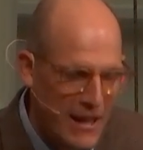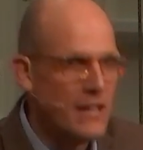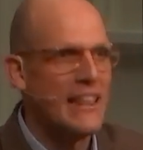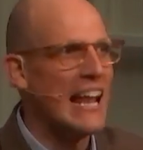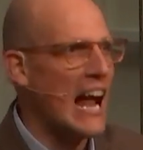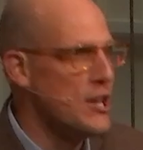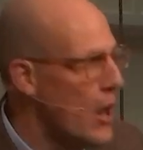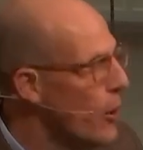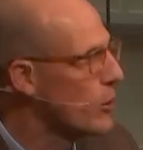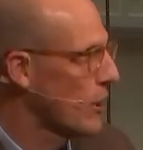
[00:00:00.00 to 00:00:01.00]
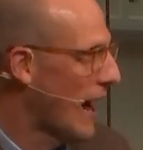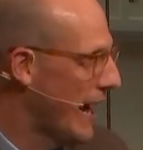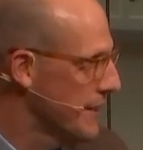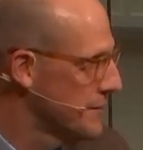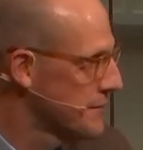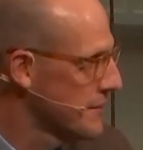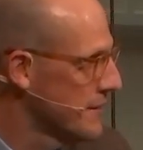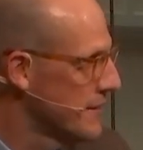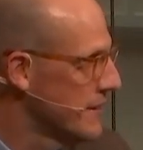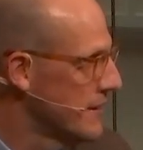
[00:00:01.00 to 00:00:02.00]
that I know Christ?
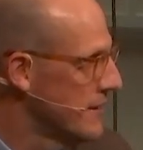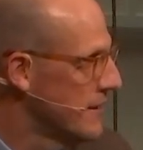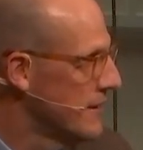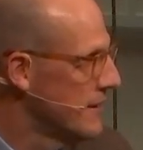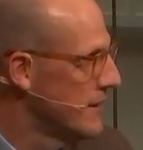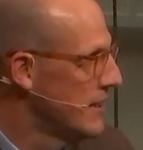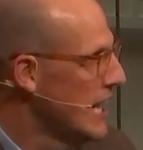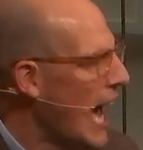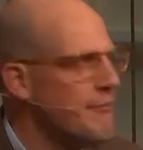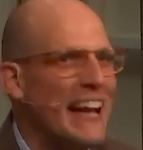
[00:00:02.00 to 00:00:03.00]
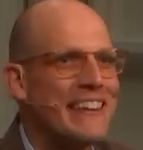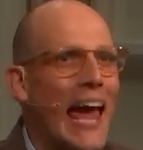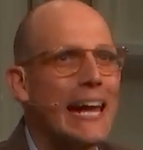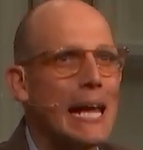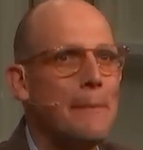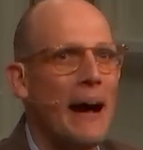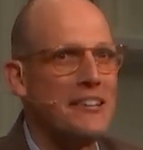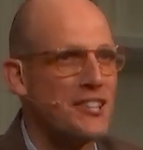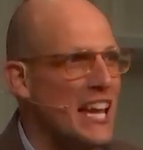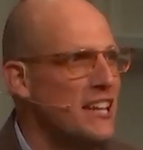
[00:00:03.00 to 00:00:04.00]
Have I taken my
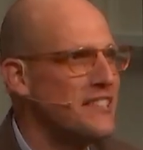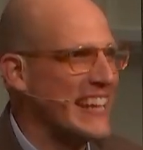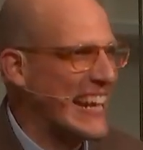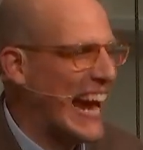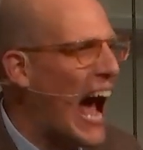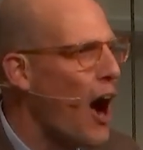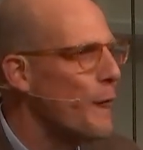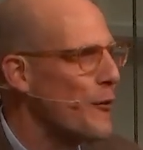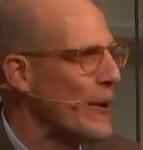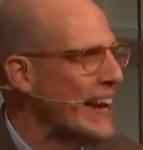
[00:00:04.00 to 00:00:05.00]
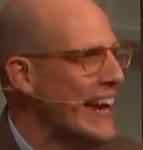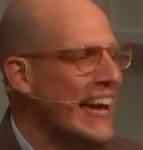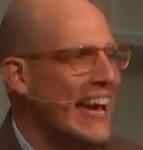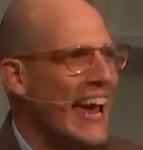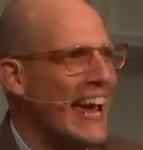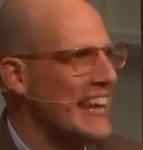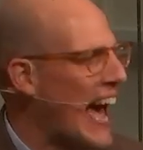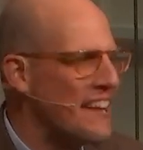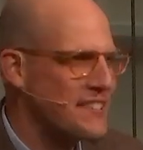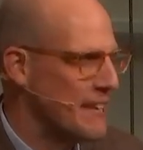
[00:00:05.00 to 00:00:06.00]
sins to Calvary and
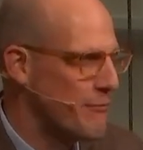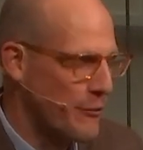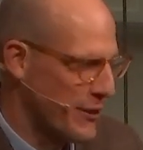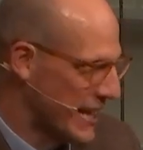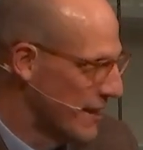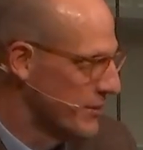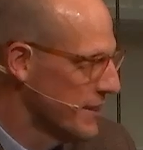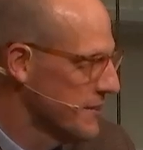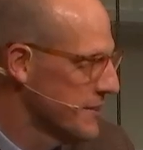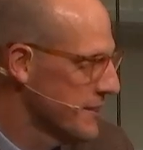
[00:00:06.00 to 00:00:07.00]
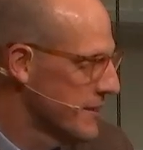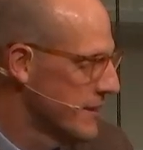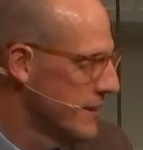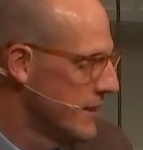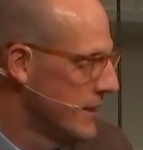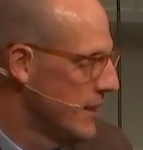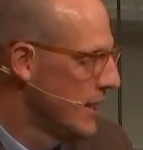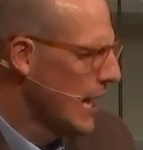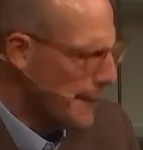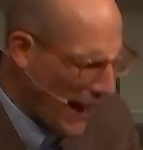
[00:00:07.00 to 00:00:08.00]
asked him for forgiveness? Am